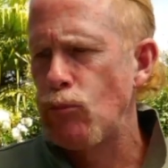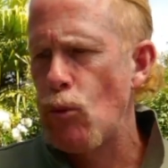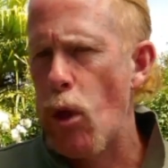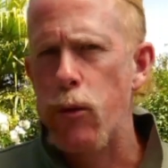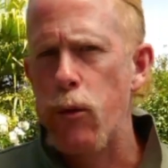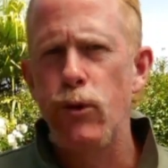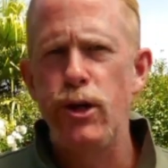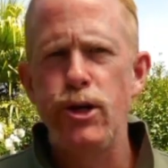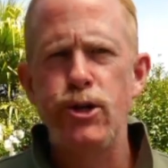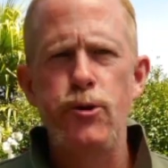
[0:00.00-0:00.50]

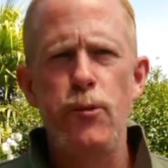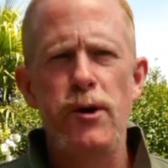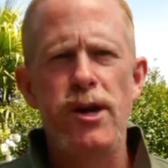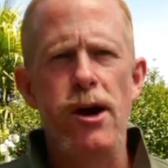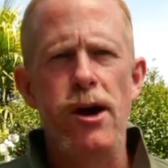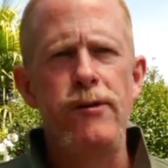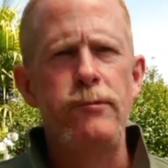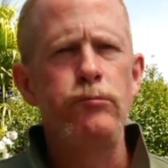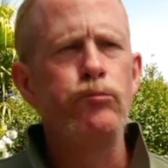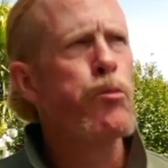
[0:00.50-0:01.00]
What else can we
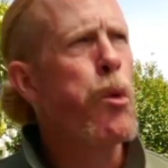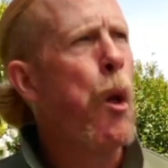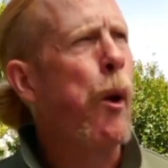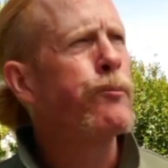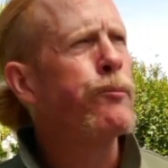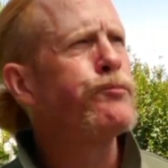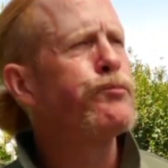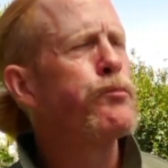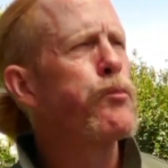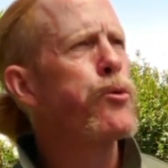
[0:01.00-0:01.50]
cover?
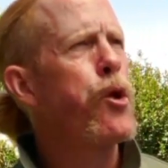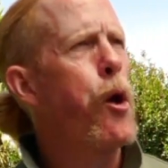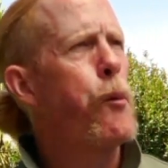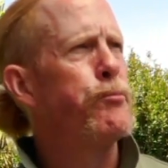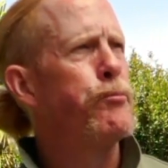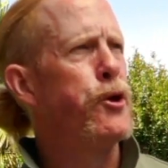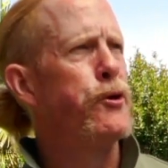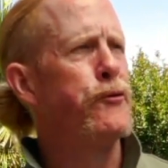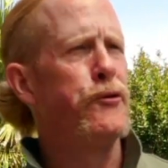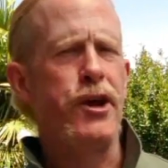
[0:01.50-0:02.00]

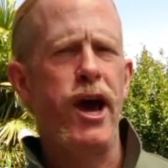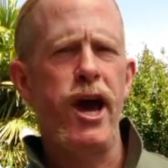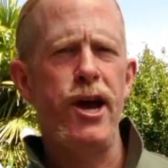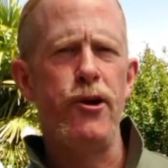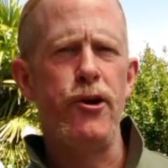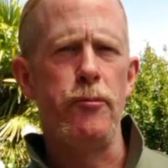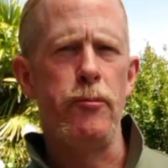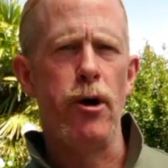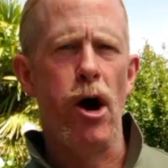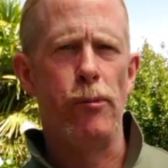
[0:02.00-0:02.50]
Beautiful day here
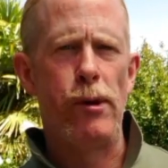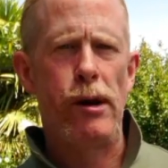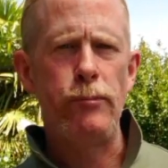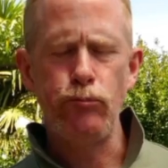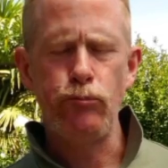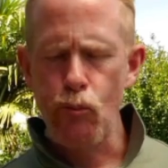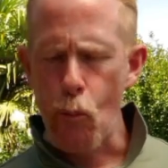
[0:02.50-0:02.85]
in Marlborough.